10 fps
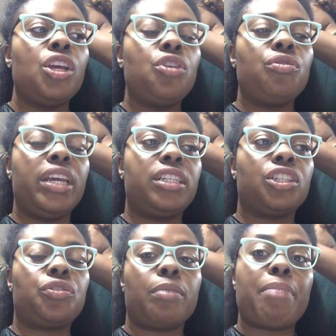you need
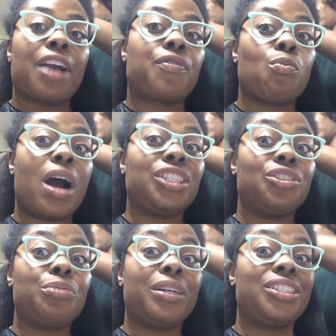to trim back from
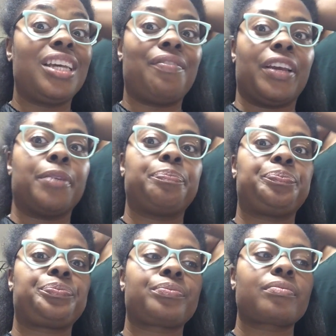watching too much TV,
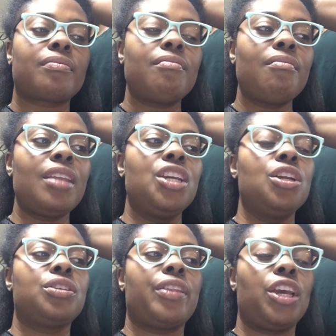
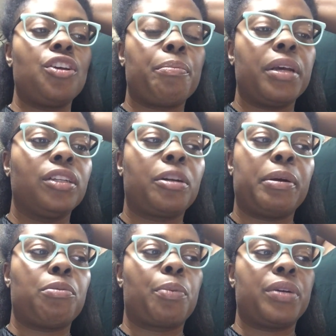so that you can be a little
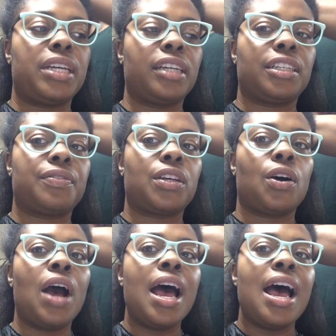bit more productive.
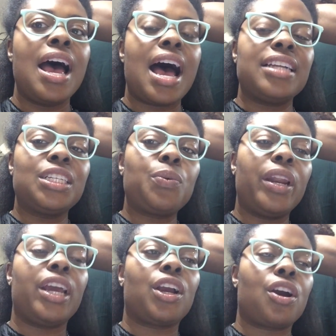So I just
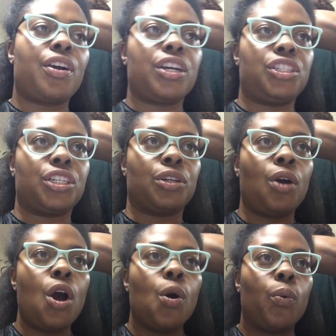want to encourage you,
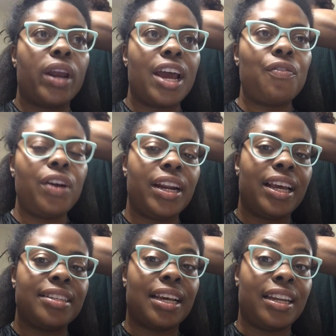whatever it
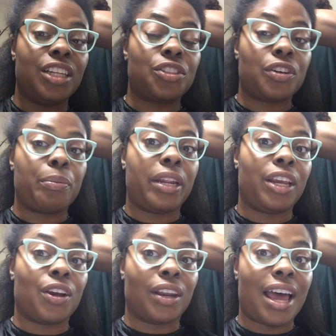is that needs trimming
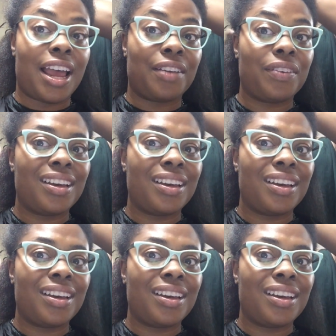in your life,